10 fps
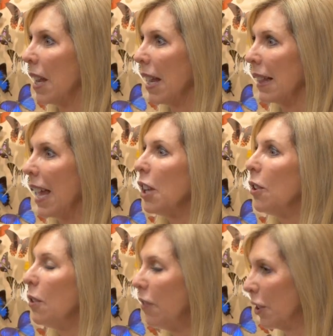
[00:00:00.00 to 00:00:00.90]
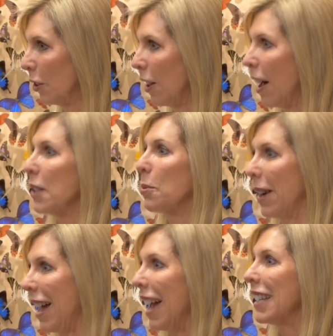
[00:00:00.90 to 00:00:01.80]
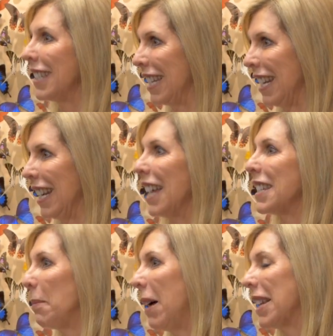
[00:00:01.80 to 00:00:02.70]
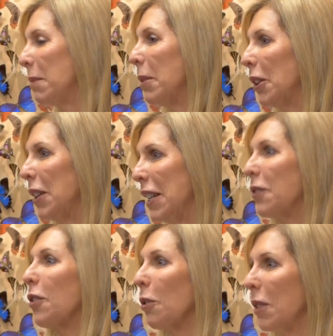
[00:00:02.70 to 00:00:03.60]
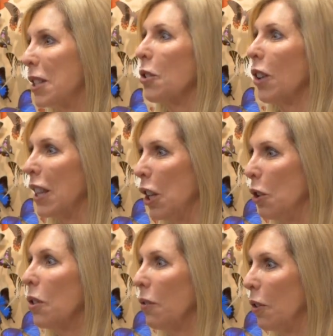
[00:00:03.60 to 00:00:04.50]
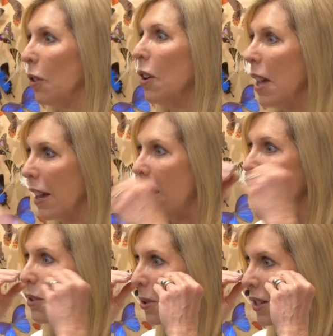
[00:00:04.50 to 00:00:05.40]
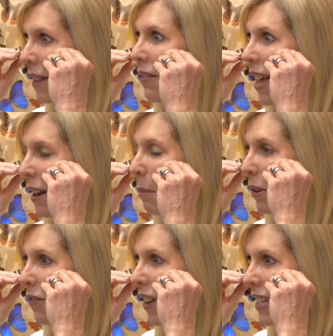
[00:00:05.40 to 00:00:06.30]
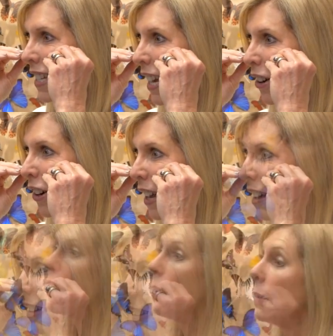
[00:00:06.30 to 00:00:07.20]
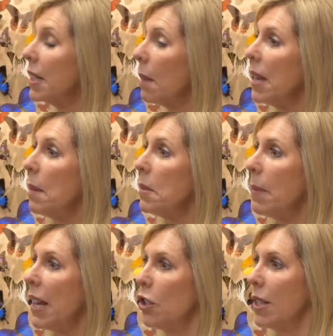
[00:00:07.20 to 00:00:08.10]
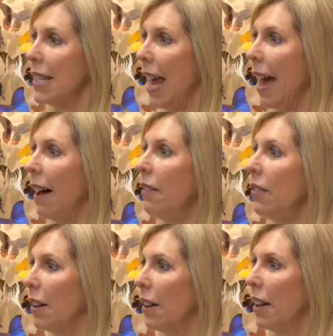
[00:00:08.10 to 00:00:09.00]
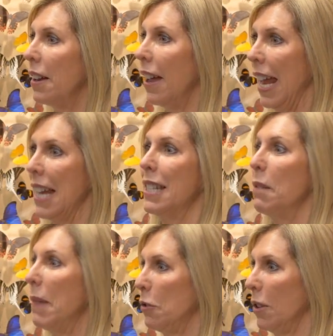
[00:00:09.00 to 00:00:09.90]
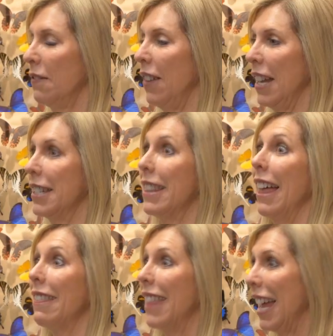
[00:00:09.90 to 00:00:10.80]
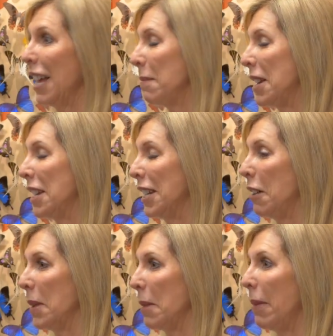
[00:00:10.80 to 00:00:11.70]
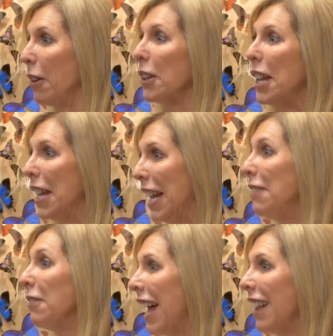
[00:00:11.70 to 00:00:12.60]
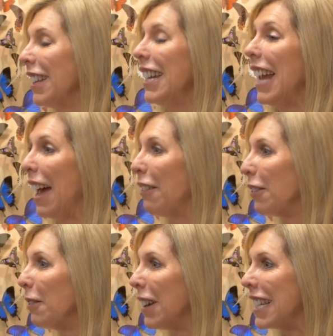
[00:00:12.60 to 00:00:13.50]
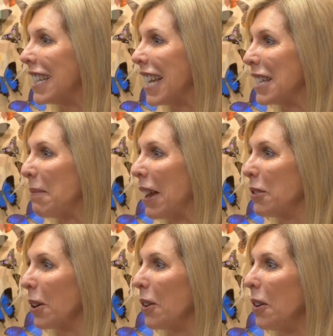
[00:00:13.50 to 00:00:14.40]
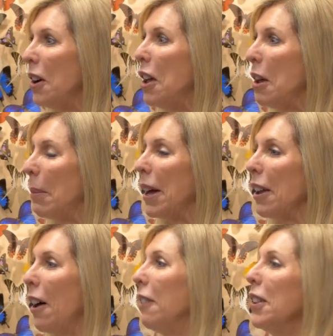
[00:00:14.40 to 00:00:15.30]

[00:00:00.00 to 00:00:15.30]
let you visualize what I see as the possibilities for restoring the youthful contours of that upper face area. Now, sometimes patients have an asymmetric face that they come in and tell me about. In reality, everyone is asymmetrical, but often